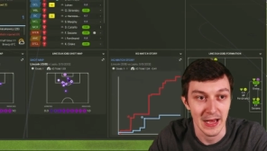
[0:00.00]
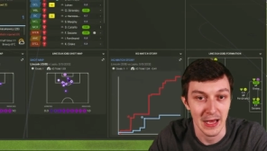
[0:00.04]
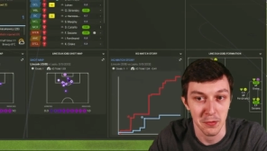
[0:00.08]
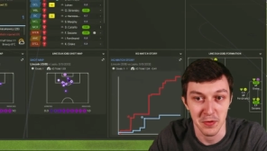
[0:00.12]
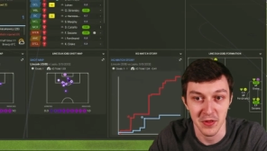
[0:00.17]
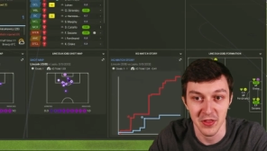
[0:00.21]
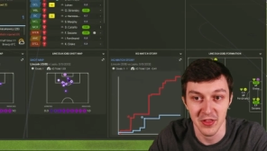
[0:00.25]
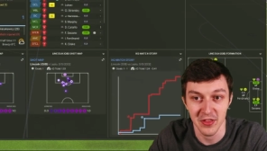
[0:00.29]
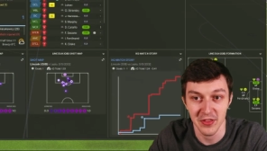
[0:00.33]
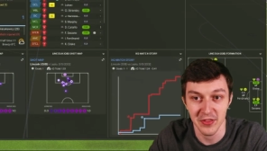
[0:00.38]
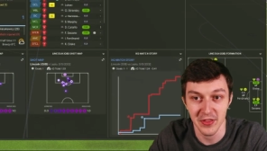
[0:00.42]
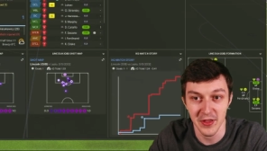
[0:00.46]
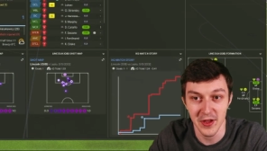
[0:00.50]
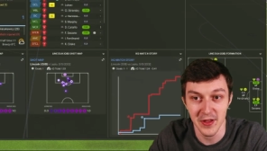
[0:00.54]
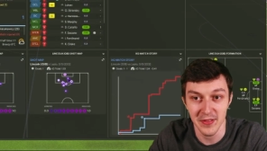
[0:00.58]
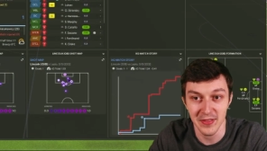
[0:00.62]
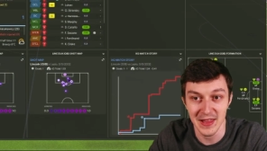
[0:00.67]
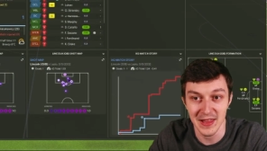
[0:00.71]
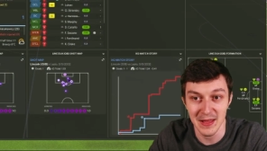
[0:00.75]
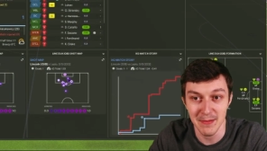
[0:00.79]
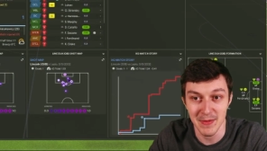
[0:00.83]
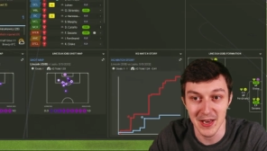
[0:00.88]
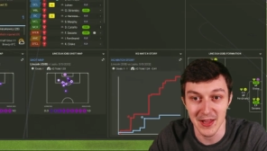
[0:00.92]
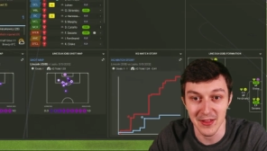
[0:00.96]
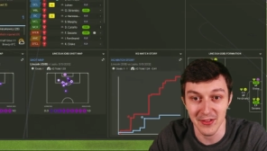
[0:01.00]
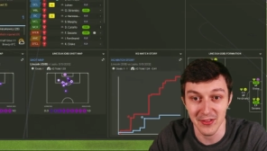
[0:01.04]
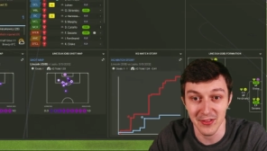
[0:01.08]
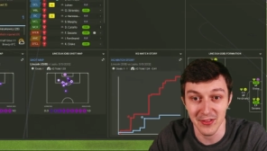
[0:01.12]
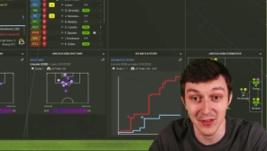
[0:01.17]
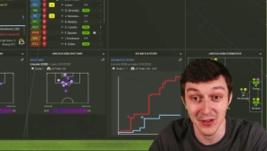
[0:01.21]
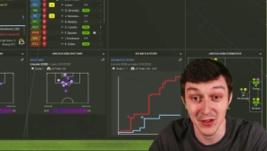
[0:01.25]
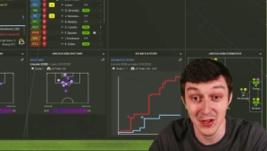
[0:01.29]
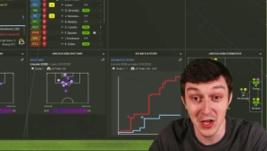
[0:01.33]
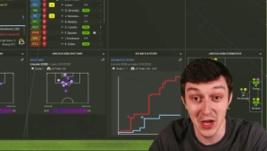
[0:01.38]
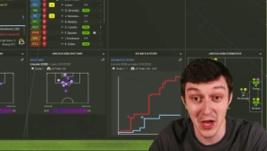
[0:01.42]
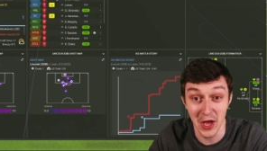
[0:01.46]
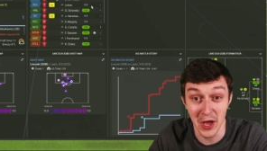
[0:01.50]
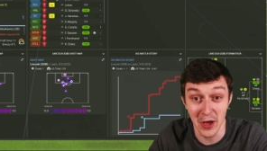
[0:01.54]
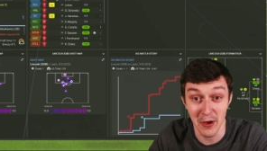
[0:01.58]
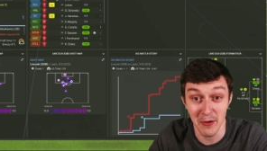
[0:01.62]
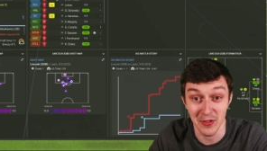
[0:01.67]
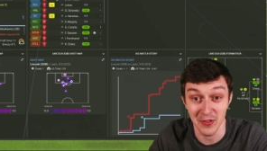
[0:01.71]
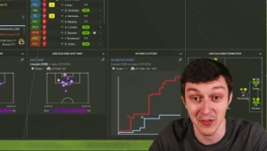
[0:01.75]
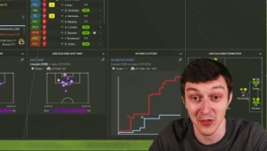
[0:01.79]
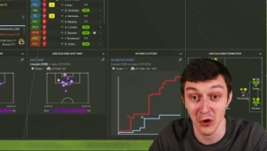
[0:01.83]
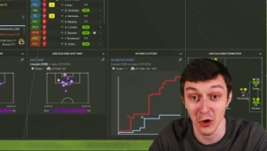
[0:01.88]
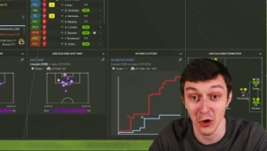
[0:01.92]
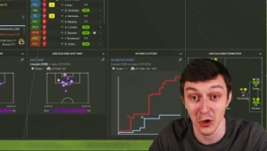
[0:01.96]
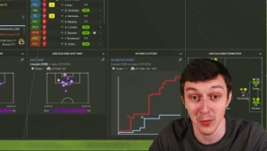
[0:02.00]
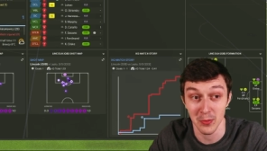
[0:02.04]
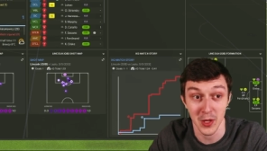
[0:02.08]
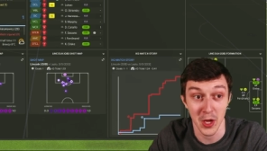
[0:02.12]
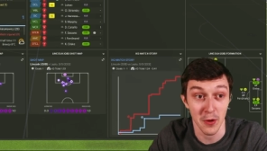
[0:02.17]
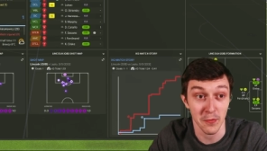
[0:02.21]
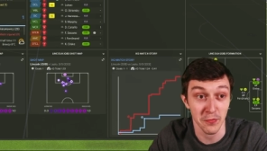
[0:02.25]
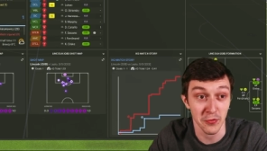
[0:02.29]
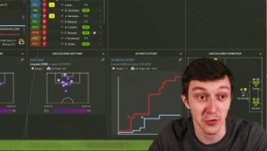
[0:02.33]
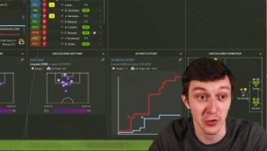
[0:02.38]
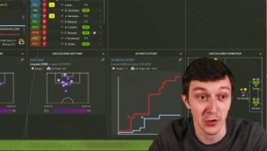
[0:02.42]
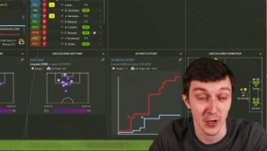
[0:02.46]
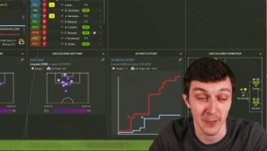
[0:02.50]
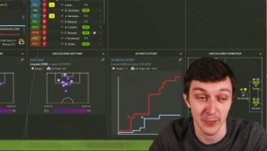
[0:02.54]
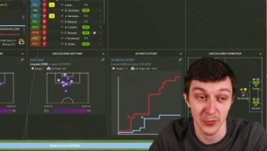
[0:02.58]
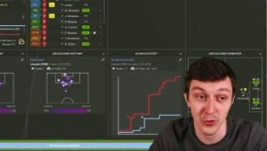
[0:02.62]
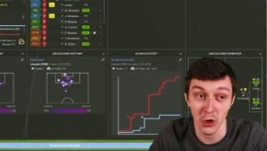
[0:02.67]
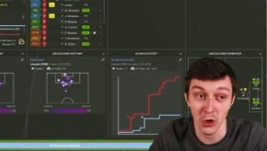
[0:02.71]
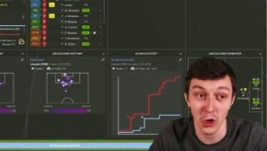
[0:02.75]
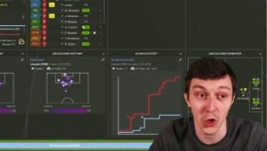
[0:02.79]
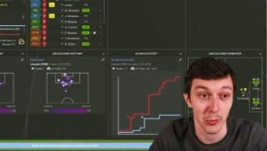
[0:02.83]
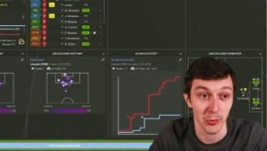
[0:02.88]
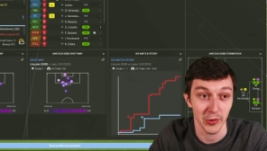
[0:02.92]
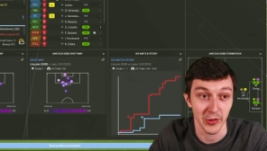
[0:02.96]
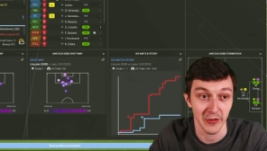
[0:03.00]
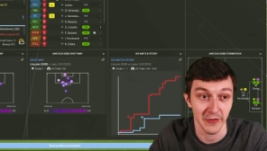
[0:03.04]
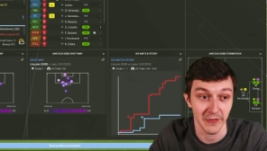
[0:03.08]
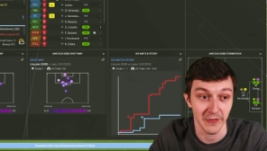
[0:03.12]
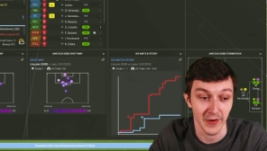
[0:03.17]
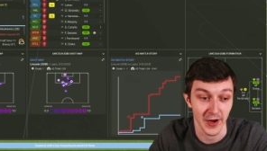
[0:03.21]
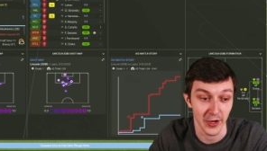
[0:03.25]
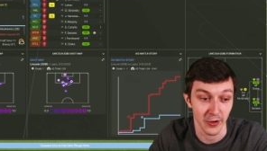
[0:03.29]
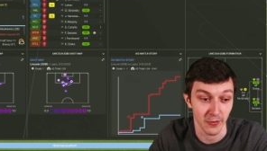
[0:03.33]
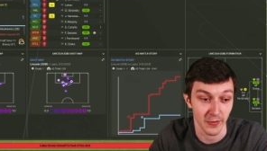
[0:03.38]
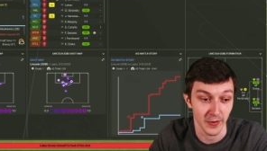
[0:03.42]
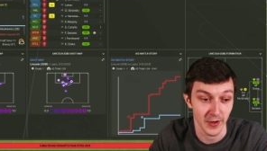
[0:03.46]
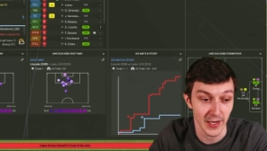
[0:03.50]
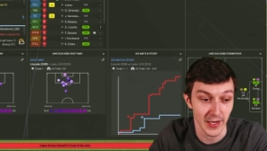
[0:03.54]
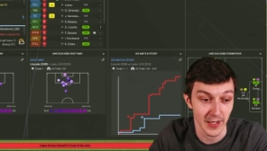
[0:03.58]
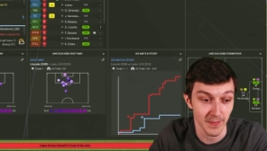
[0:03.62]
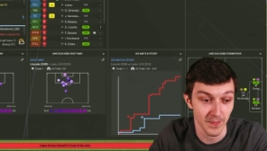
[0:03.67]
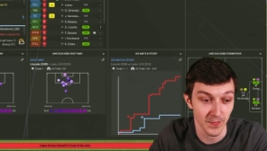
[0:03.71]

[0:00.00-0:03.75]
With thirty minutes to go, as Tottenham go two nil up. Tottenham are in the final, right?